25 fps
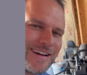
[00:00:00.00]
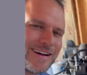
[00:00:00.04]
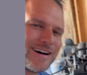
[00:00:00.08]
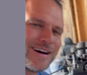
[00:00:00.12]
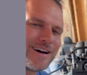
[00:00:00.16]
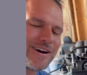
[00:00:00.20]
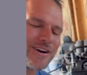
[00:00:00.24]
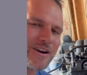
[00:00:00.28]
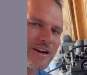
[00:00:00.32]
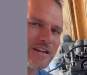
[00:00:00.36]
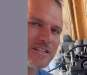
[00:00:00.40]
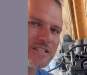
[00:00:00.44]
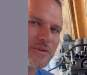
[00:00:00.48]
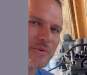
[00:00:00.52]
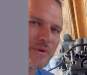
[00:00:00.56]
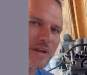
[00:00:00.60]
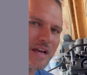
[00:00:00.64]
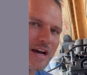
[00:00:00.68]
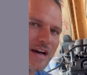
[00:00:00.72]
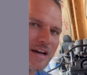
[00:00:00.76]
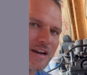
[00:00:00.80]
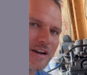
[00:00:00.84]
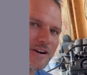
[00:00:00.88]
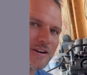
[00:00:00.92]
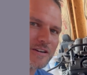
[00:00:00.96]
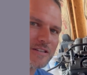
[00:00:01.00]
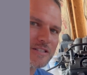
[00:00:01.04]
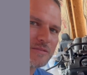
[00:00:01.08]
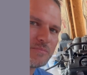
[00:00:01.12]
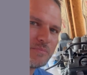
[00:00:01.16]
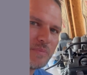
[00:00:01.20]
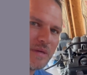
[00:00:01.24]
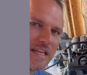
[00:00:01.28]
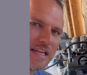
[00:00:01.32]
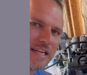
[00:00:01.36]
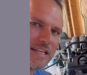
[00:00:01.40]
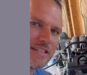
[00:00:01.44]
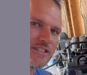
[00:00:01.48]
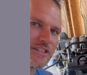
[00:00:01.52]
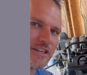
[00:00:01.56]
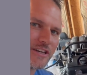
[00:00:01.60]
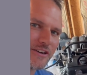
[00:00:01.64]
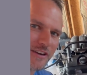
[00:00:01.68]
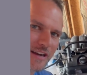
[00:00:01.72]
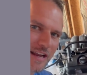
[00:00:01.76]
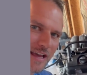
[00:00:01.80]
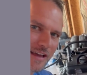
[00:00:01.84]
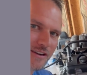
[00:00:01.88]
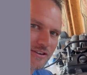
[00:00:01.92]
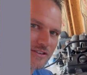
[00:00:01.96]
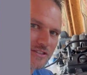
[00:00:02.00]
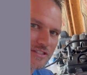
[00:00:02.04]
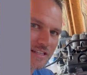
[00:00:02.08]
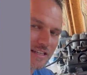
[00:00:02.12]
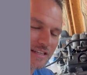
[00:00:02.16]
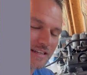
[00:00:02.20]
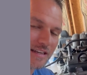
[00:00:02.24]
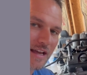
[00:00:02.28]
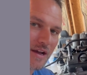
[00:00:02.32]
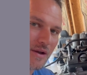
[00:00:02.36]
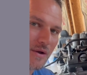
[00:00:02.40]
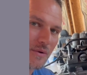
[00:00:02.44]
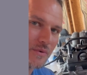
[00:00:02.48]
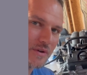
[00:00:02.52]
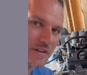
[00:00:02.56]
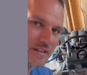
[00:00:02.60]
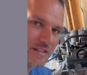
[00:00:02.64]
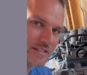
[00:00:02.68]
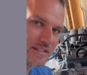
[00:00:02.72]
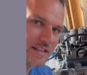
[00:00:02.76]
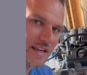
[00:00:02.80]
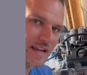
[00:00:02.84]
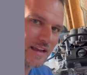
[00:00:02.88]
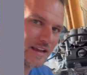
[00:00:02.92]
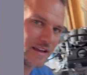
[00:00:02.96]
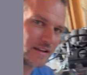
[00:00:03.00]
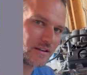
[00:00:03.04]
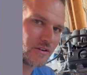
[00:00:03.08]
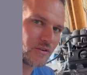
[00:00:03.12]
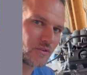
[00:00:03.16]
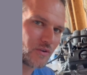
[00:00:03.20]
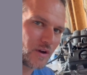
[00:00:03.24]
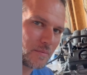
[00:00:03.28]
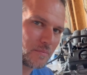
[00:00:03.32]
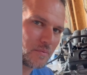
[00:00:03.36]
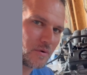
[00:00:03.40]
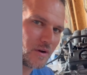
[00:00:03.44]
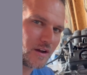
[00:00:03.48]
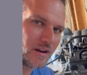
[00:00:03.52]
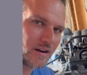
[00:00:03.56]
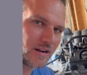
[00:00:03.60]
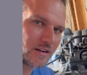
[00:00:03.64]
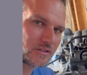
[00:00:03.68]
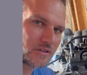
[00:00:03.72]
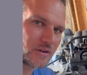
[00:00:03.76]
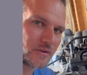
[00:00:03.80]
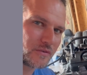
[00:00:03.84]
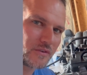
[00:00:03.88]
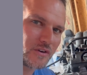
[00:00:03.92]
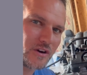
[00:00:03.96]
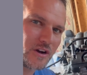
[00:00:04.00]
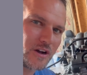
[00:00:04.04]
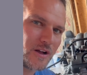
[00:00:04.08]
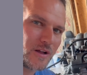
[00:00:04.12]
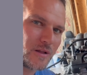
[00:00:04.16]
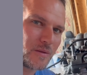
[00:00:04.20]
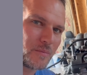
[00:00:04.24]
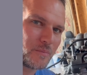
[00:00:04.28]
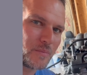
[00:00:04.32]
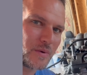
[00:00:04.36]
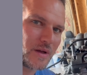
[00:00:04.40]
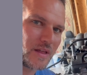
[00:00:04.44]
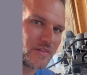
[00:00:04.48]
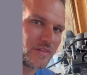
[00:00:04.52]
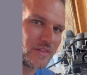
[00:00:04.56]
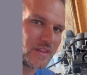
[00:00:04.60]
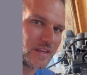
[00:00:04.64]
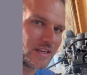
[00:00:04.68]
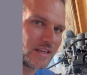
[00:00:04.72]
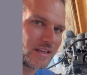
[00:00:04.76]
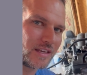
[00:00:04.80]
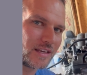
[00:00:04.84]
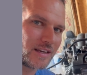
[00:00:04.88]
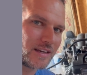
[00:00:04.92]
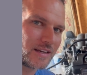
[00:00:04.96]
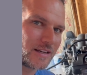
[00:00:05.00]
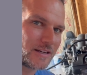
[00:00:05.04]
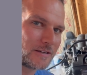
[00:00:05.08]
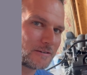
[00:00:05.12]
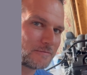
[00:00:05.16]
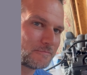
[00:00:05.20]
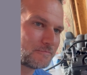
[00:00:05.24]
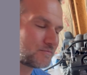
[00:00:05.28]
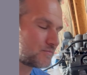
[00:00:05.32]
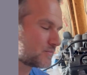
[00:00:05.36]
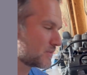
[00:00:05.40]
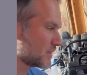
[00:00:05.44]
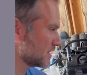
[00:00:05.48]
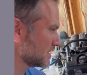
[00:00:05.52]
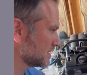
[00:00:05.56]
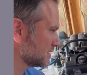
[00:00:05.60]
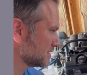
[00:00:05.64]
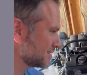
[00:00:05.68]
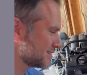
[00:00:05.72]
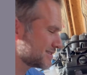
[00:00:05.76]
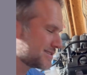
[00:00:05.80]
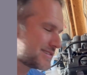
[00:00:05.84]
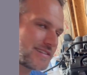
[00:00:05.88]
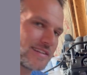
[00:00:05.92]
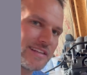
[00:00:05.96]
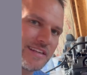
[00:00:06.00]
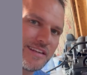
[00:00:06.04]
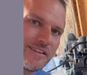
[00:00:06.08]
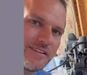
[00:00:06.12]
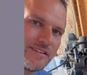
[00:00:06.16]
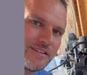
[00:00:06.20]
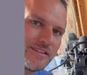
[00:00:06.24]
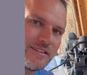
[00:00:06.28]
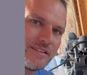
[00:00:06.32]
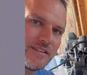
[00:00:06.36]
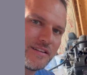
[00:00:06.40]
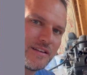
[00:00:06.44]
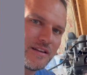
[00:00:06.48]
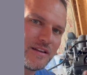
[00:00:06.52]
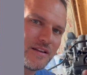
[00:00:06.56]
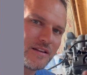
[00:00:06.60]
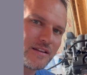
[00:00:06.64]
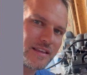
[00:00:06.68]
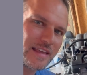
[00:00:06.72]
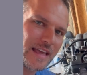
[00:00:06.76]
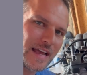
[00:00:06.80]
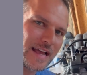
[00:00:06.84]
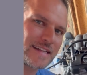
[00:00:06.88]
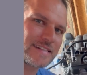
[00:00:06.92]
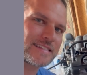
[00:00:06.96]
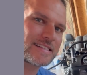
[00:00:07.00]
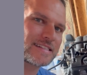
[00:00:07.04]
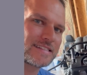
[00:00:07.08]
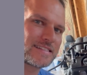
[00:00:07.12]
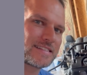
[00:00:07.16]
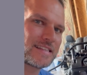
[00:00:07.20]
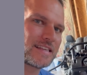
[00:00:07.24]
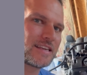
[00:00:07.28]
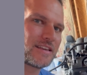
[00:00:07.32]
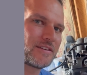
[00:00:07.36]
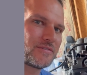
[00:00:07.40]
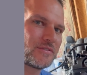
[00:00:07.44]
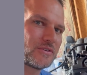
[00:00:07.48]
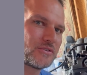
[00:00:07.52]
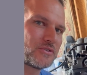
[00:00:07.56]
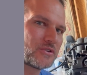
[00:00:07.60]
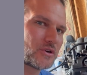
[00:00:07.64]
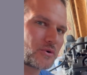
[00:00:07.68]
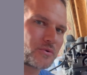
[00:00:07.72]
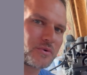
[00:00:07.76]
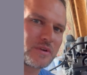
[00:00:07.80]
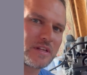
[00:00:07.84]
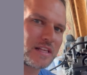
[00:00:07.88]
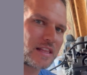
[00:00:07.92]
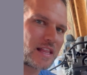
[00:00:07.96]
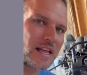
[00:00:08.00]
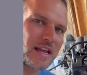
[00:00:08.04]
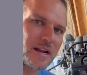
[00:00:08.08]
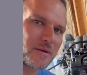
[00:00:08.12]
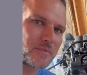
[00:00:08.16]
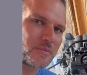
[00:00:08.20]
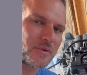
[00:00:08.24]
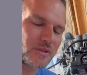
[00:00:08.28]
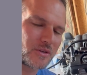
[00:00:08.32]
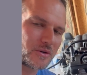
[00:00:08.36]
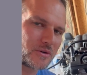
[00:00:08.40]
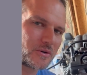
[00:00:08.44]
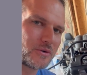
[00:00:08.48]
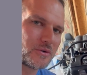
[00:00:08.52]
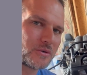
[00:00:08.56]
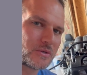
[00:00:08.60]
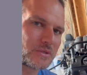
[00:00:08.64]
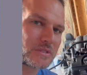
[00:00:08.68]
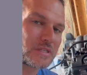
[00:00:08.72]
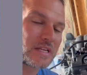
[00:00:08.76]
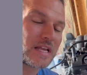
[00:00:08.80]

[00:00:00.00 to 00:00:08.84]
All right, so we got our Speed Engineering headers in. Now I will say, great product overall, but the steel gaskets they give you don't really line up with the holes.